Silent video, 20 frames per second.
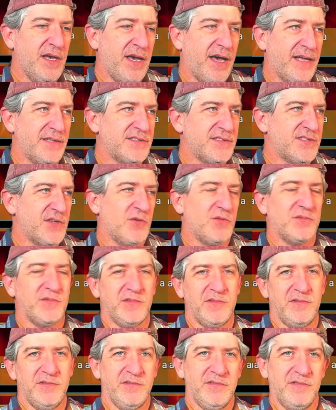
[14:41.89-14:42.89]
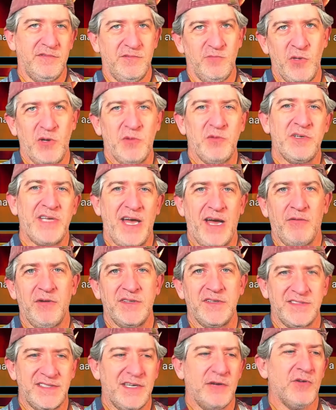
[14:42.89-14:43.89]
and so we were down
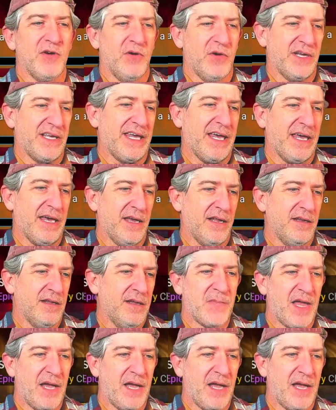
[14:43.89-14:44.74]
at 0 again.